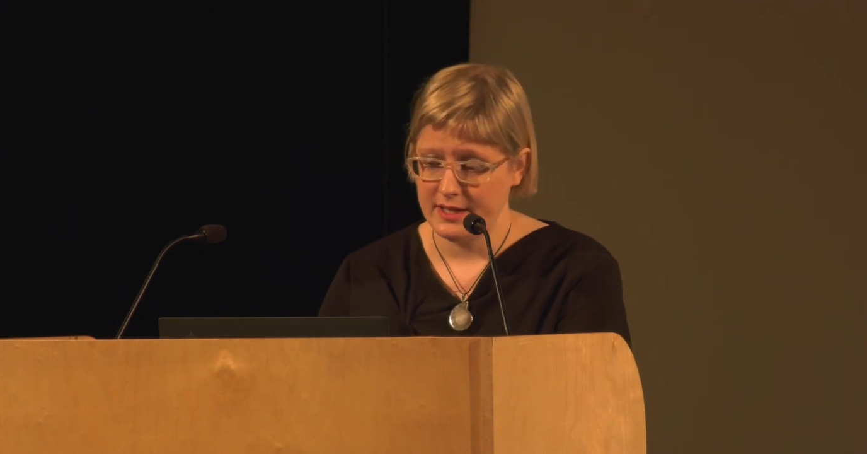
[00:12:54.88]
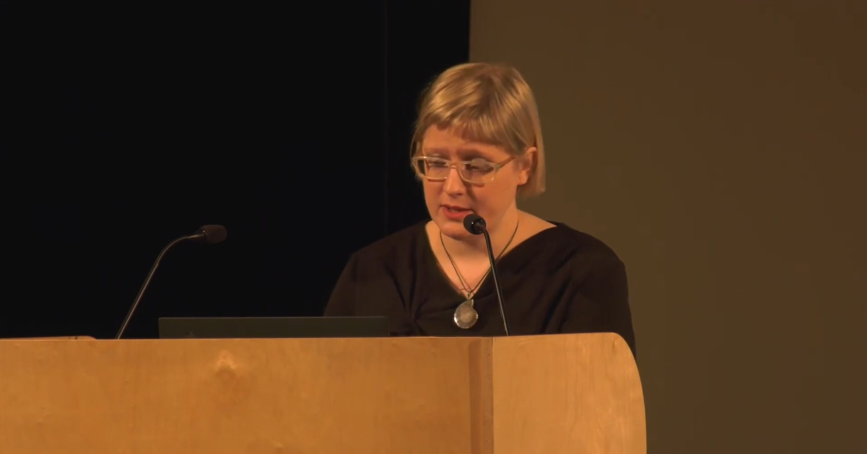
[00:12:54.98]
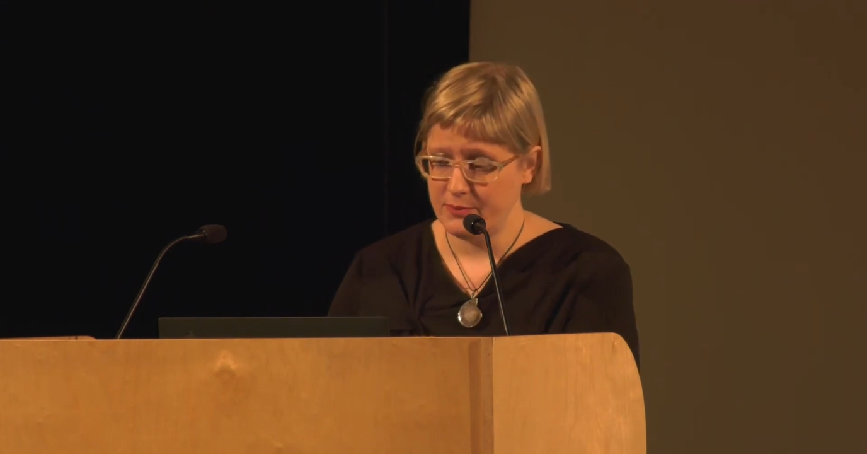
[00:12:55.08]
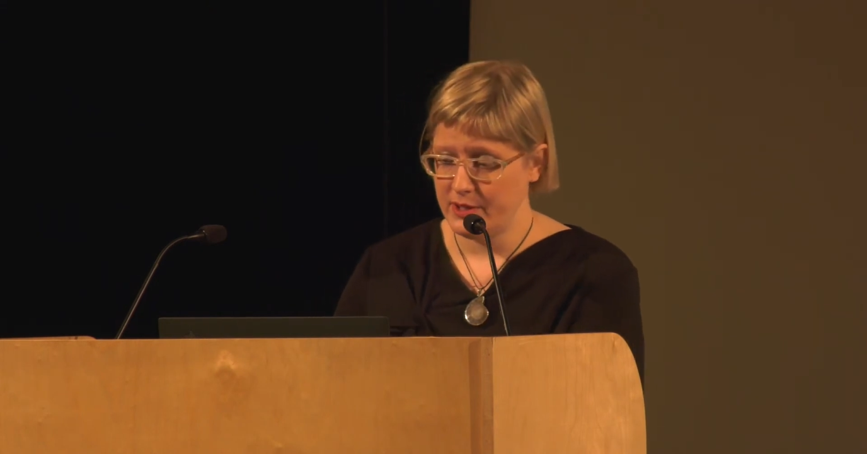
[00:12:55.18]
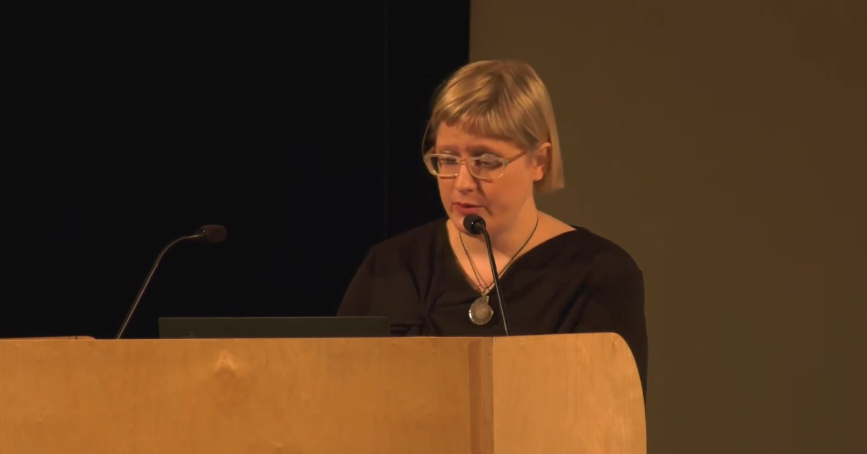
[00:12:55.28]
And
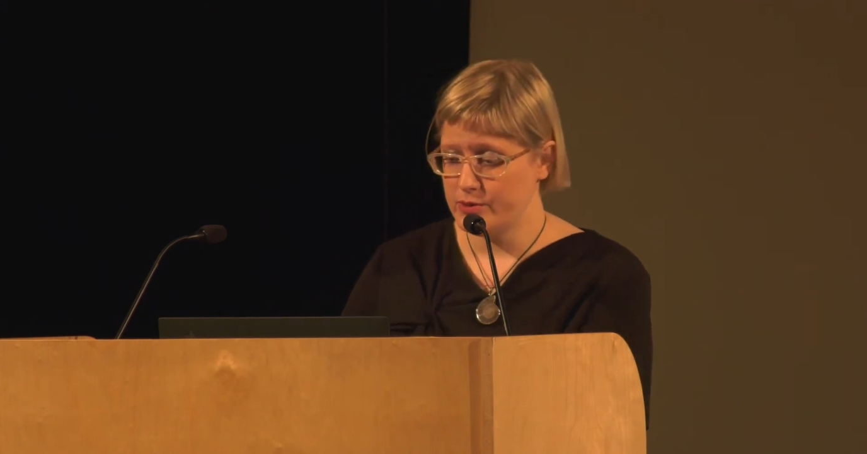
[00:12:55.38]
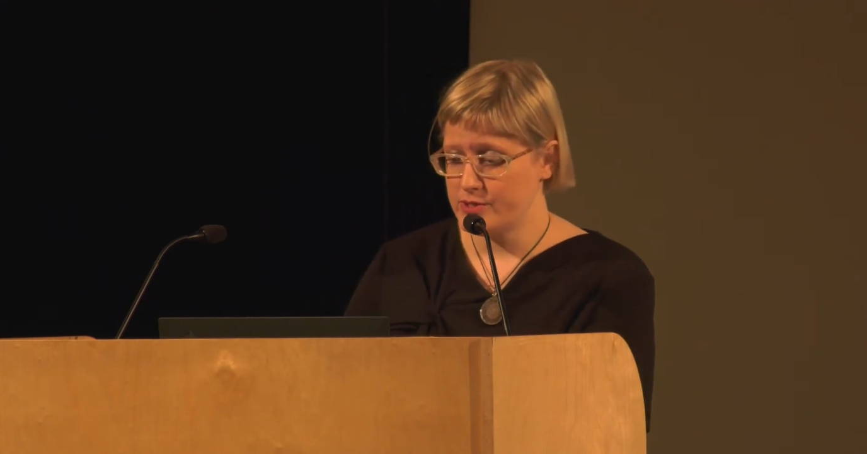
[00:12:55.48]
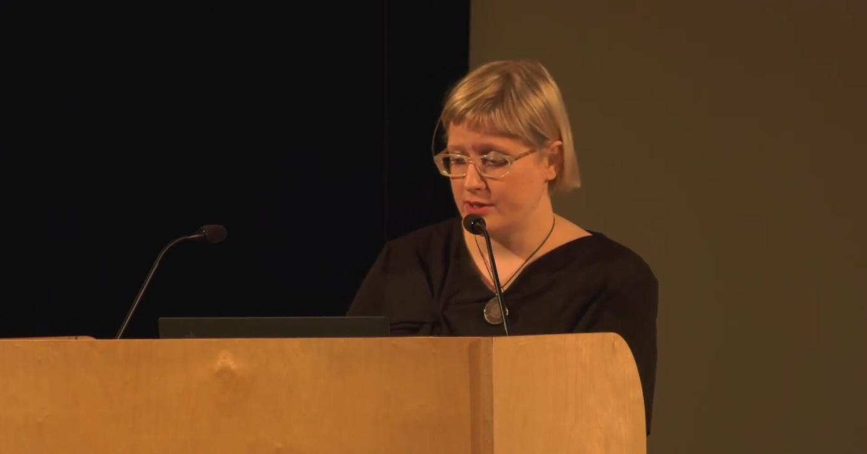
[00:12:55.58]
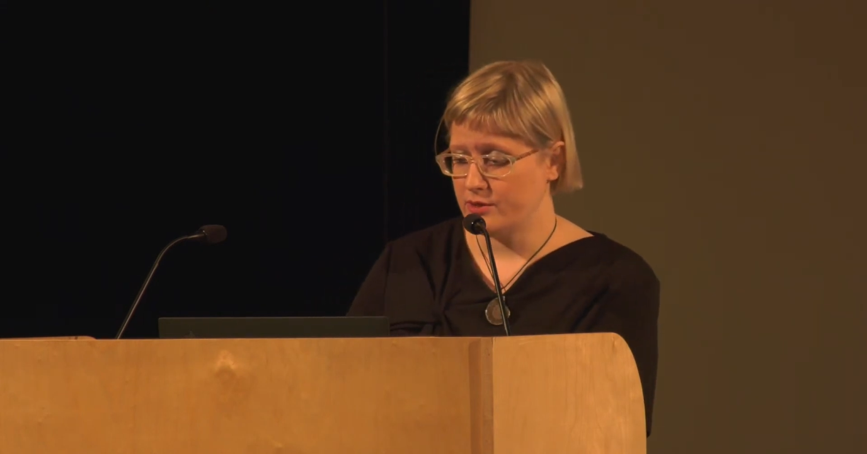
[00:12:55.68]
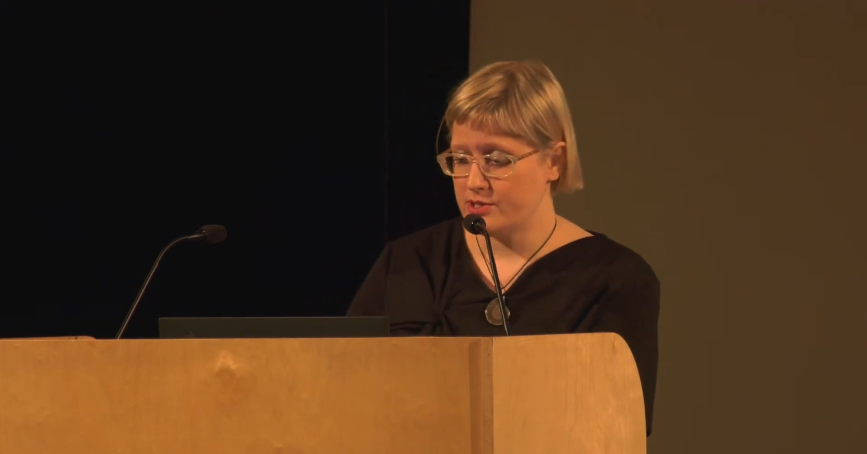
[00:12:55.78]
it can be
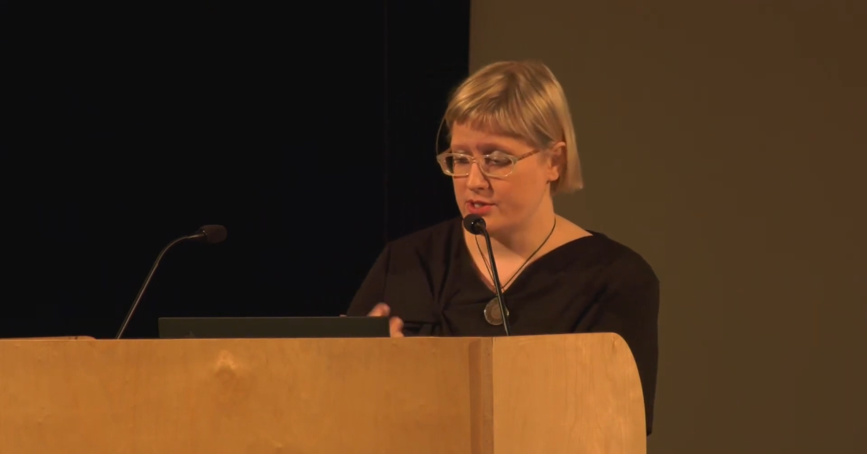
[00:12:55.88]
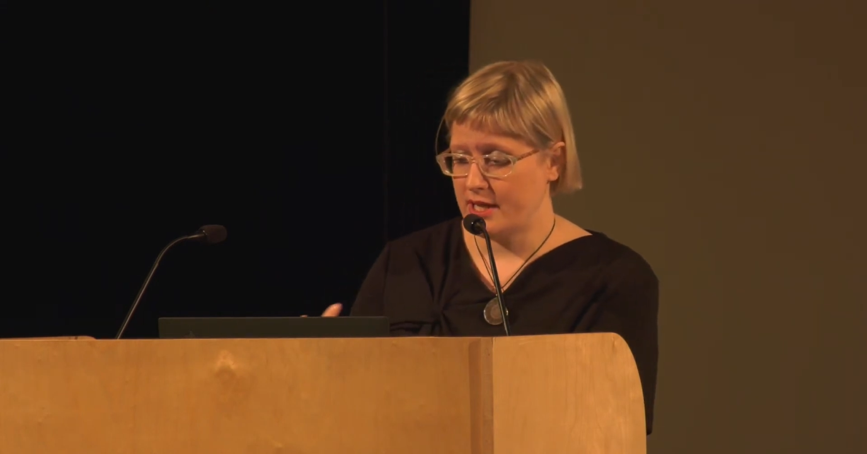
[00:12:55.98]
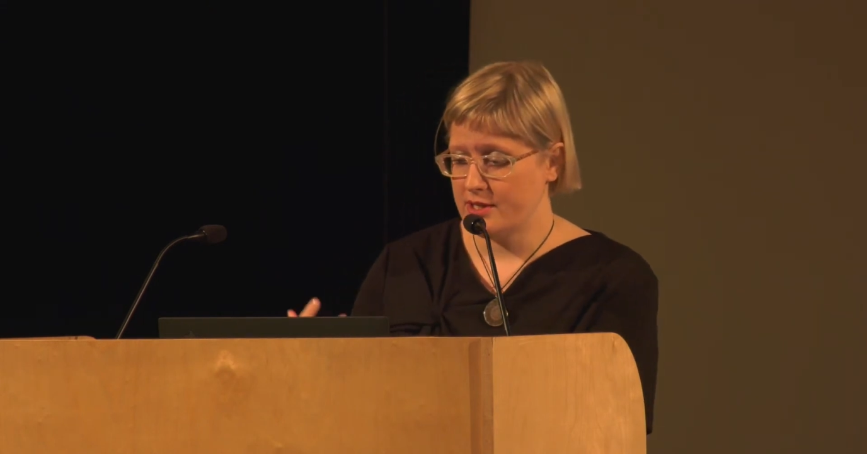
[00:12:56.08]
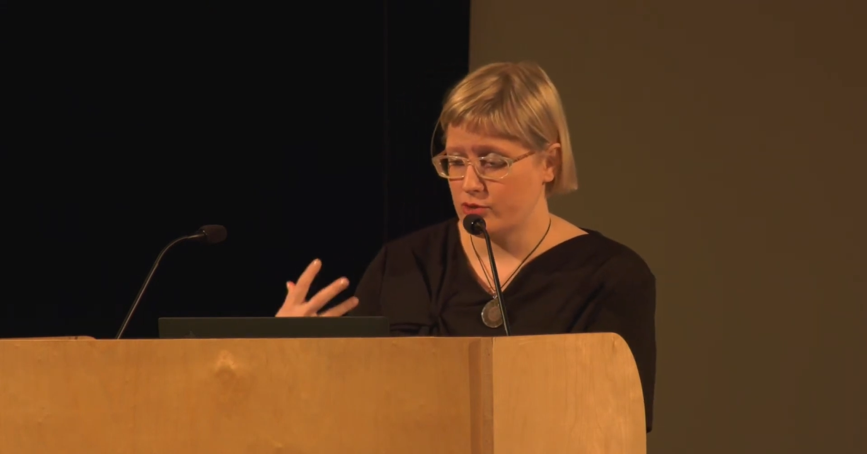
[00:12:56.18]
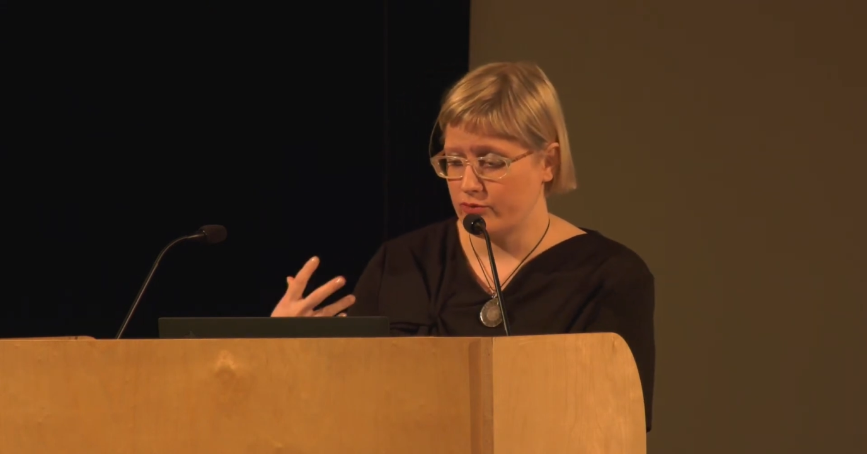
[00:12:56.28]
used in the
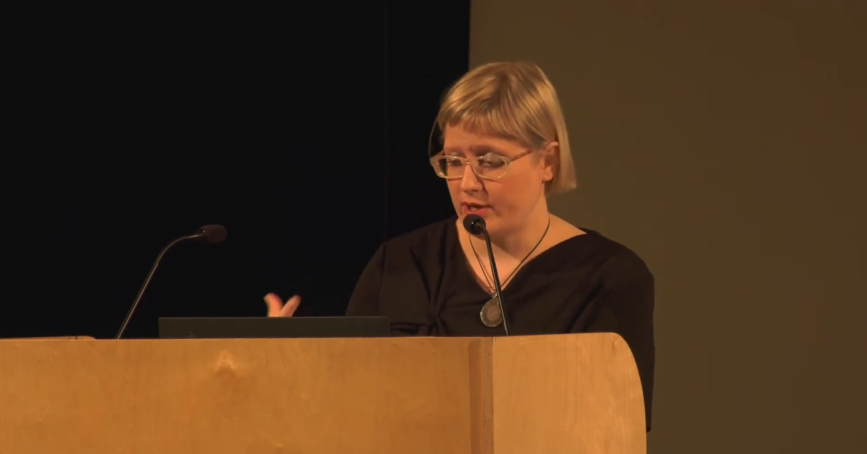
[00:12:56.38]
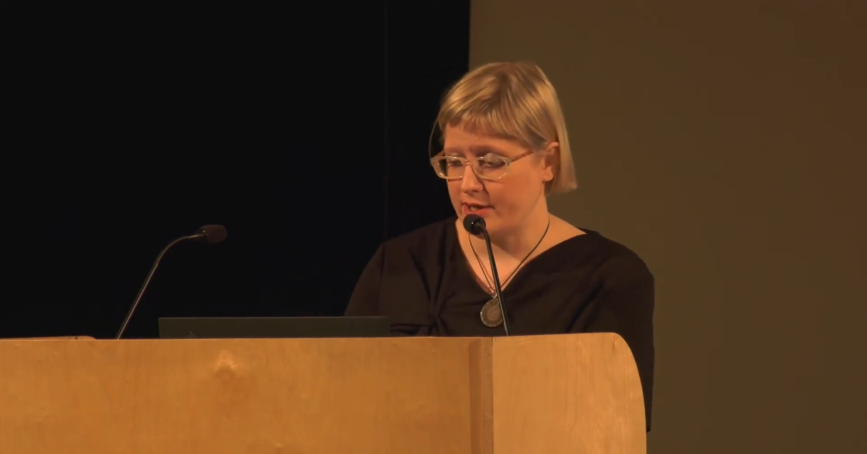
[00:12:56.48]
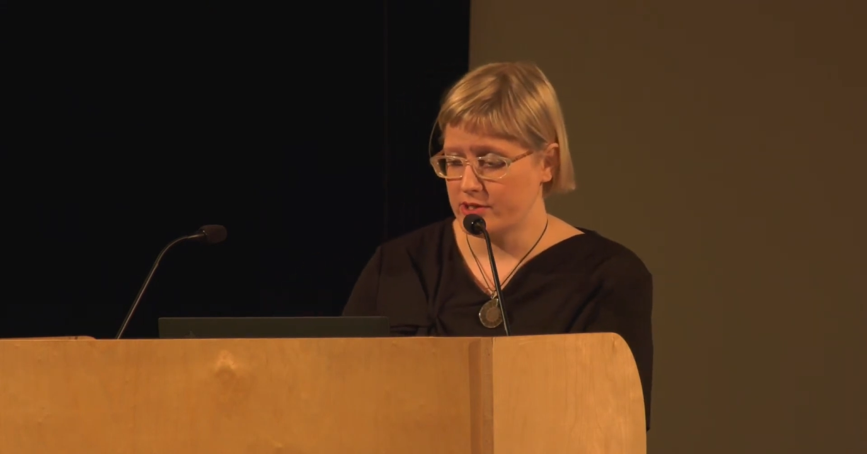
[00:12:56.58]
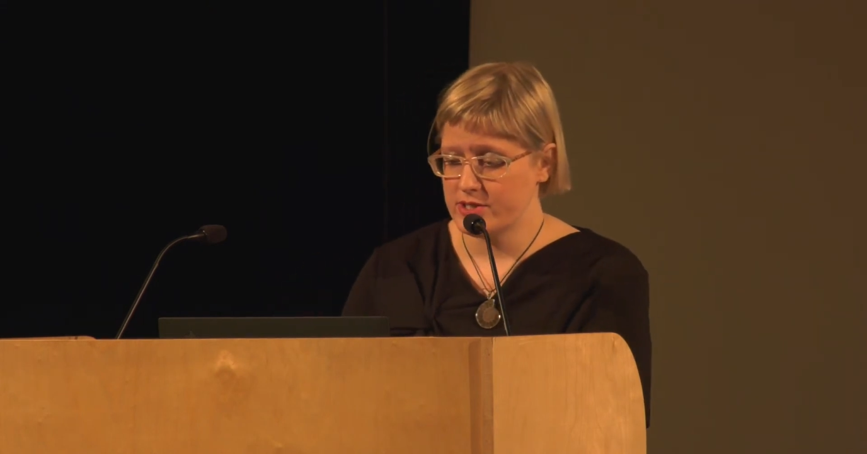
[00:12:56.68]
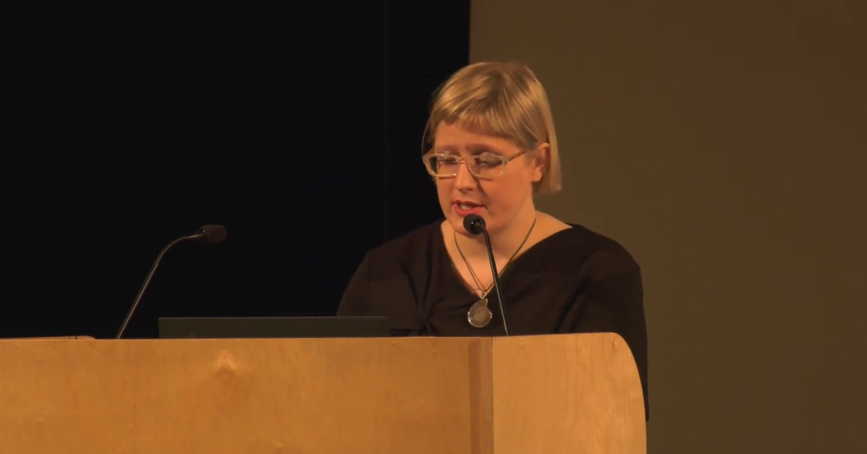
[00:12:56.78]
stage of
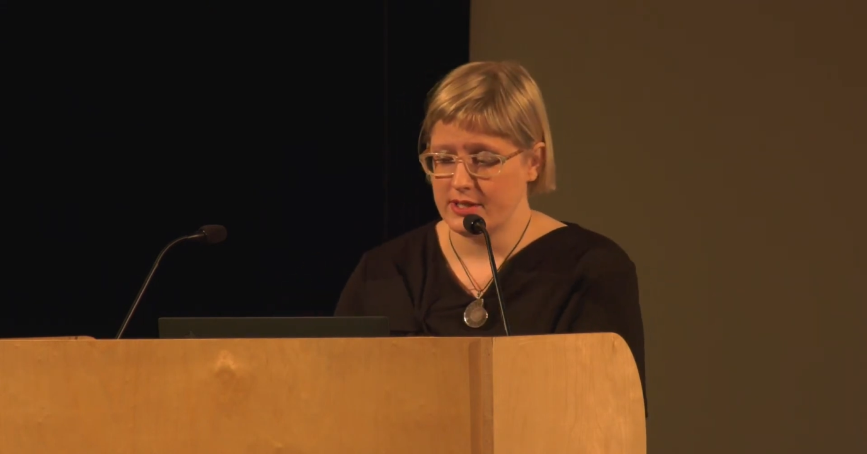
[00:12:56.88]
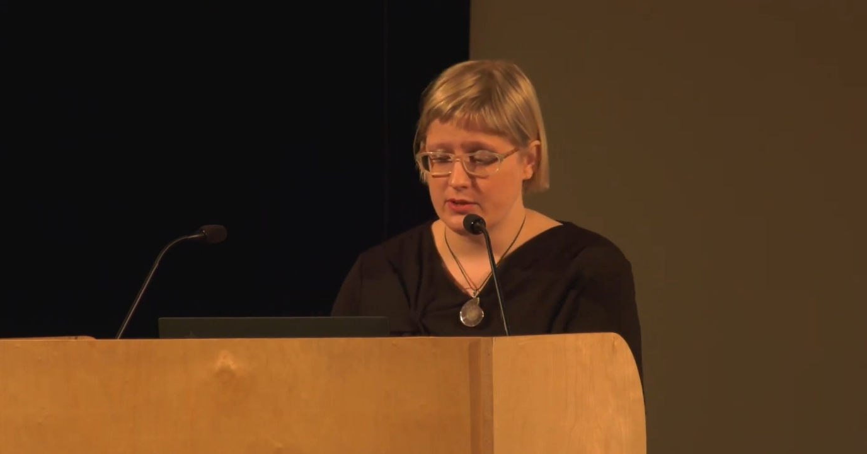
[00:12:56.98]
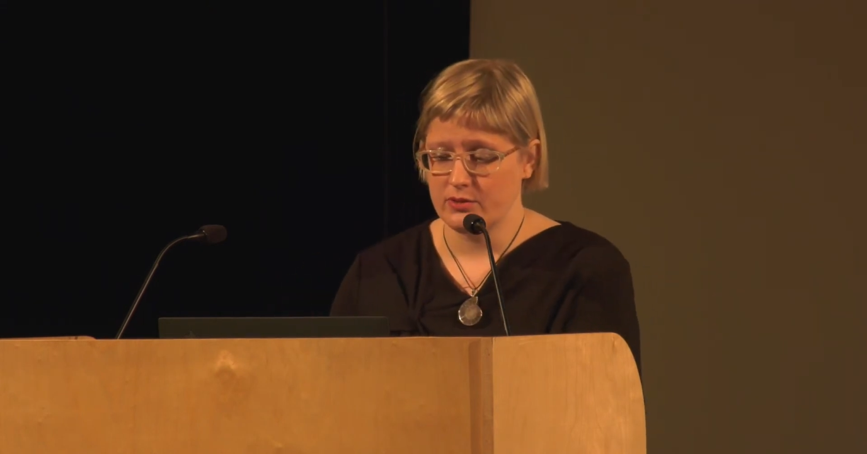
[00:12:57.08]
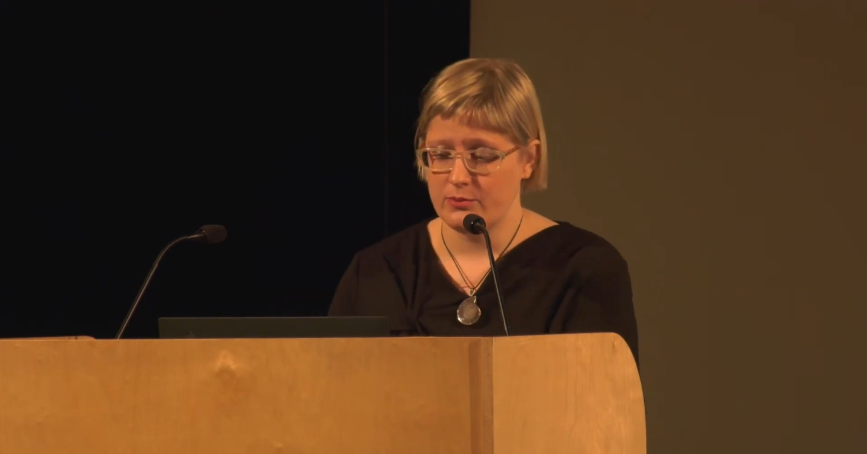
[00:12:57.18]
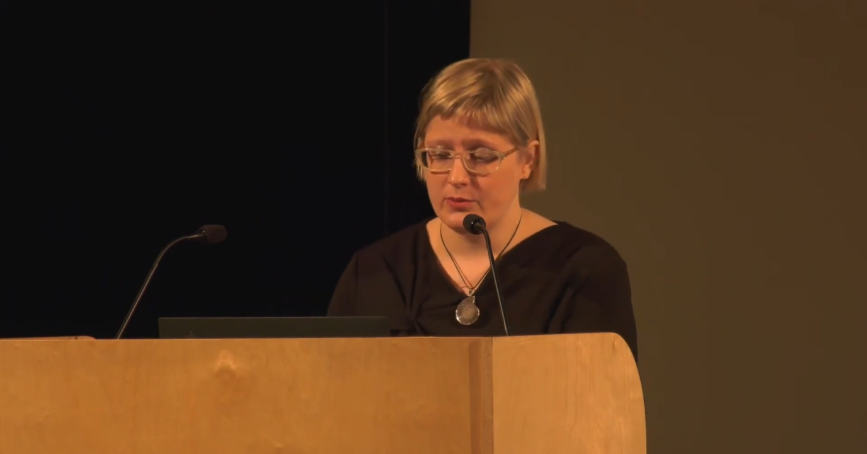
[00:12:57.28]

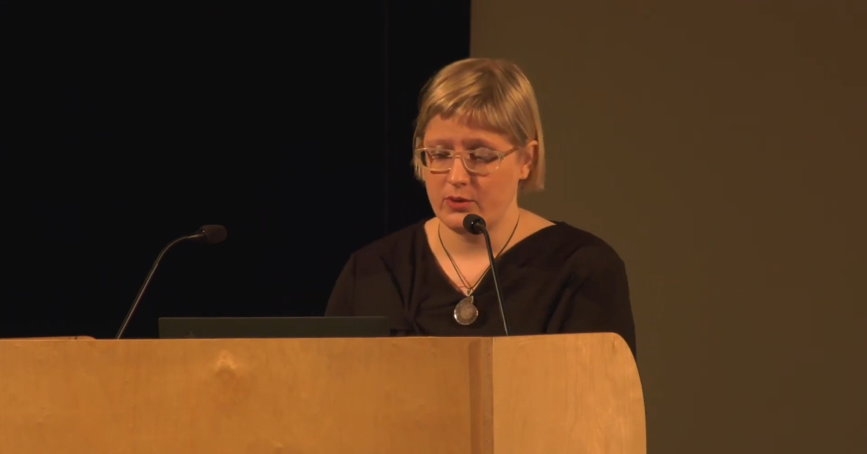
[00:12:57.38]
understanding